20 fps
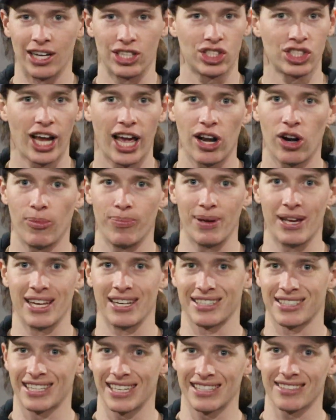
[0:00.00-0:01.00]
channel
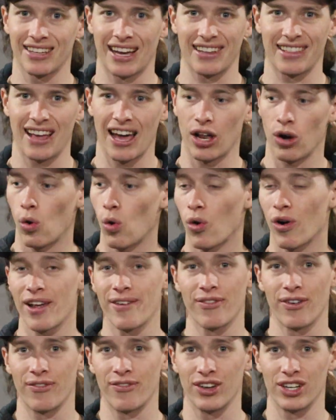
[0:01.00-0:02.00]
bends, things like that, or
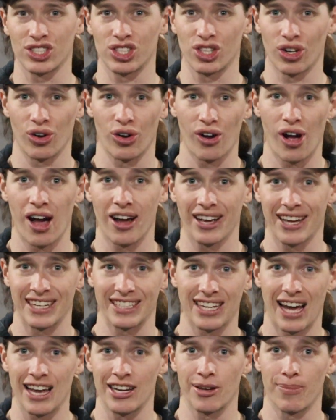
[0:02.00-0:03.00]
even fish that are
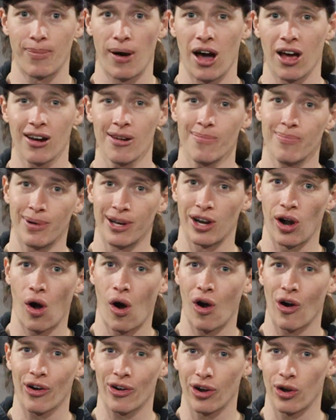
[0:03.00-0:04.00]
hugging tight to bottom but
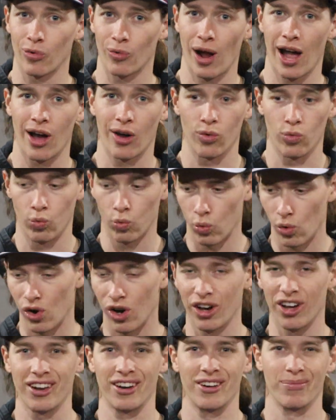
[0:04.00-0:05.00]
aren't around
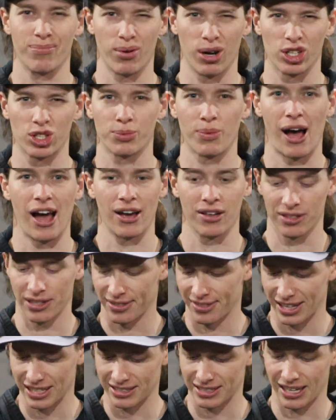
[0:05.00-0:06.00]
wood and brush piles
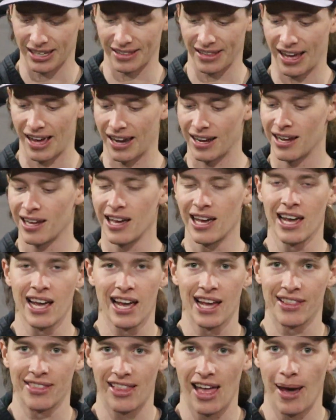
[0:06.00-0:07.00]
and things like that.
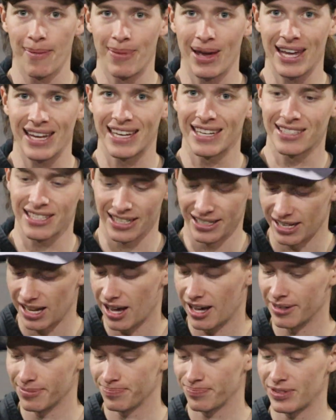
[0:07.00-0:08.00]
That bait gets it
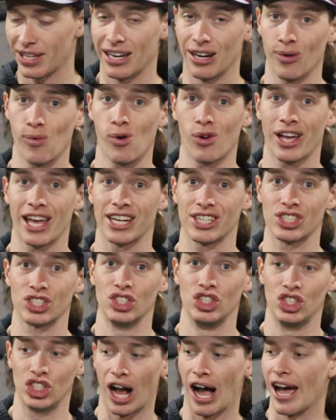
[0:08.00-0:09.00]
done, and it will catch
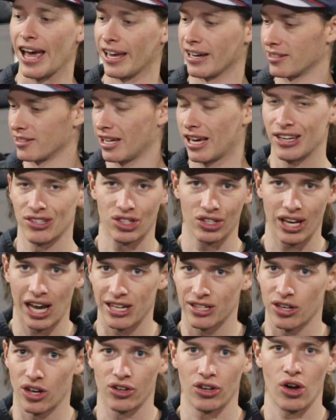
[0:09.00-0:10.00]
giants. As you
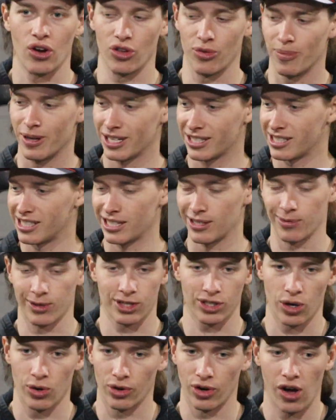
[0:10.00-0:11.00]
guys all know, you've been seeing
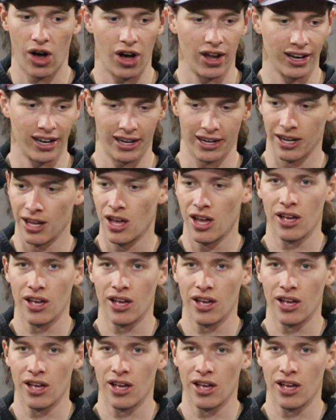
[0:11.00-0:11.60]
what's going on in